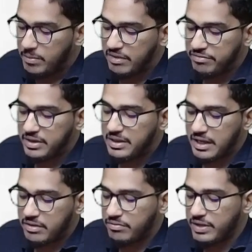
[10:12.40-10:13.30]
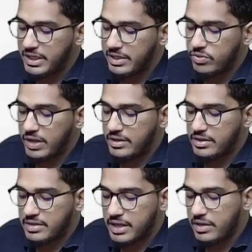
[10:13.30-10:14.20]
But for that, we need to
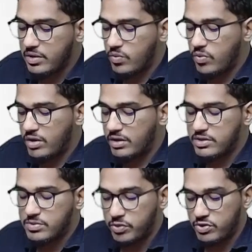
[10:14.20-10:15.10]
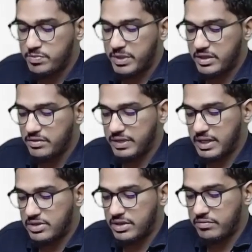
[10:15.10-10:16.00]
understand what is prospective
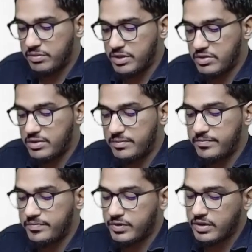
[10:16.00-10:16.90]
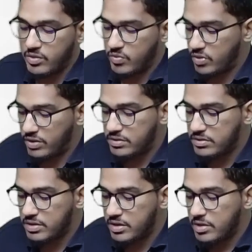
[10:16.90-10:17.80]
financial information. What
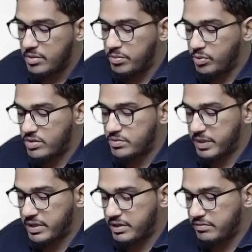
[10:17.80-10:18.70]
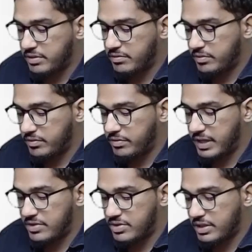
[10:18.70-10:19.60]
is prospective
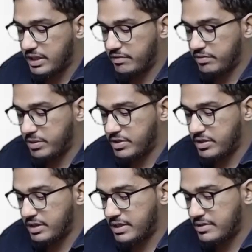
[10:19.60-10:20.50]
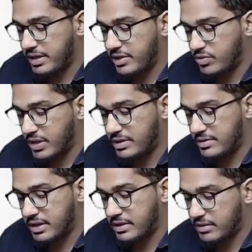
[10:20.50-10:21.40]
financial information? Let us try to
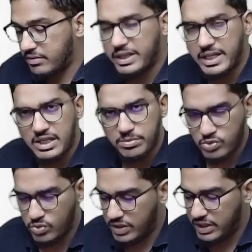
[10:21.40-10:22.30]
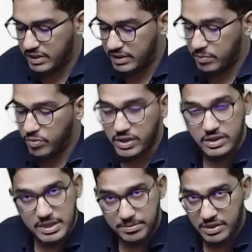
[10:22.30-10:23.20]
understand that. We'll take it up slowly.
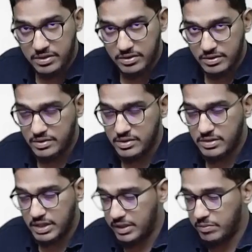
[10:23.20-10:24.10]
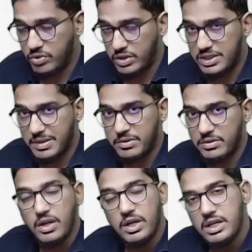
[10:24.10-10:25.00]
Important chapter. This is an important
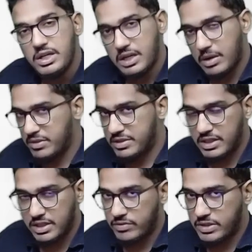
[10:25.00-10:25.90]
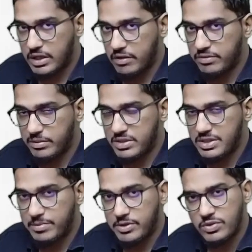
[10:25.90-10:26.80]
chapter. Compulsory a question come from this
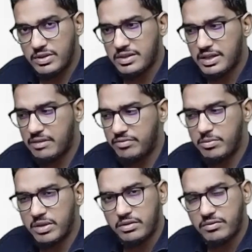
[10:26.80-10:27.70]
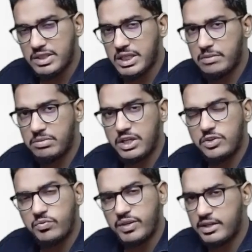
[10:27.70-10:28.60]
chapter. So listen carefully. But once again, I'm telling
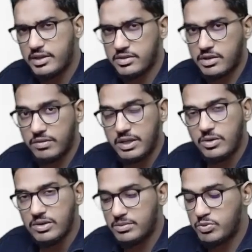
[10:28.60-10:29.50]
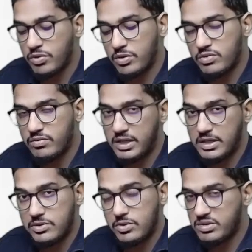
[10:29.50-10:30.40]
you, very easy, very conceptual, also very
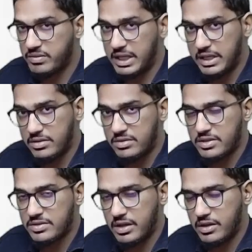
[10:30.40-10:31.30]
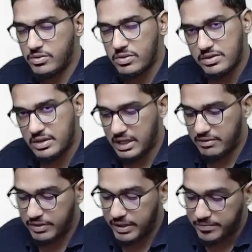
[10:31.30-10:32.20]
easy, also very interesting standard. Also listen
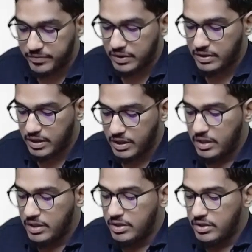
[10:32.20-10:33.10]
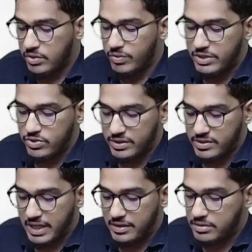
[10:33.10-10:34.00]
carefully. You will enjoy the
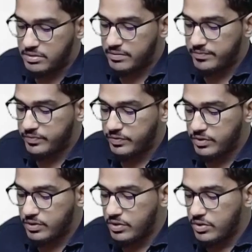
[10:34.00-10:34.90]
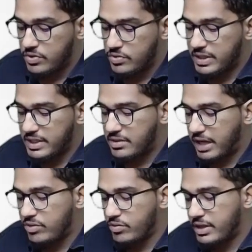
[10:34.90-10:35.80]
standards. So let us
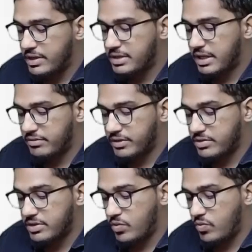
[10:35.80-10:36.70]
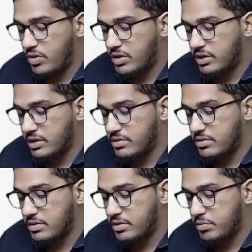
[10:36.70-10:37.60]
try to understand first what
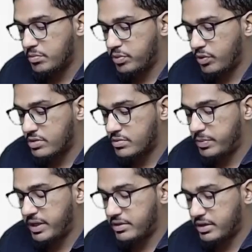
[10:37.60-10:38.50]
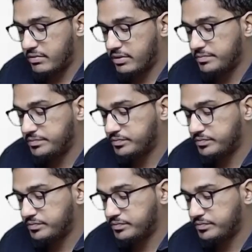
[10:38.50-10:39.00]
is prospective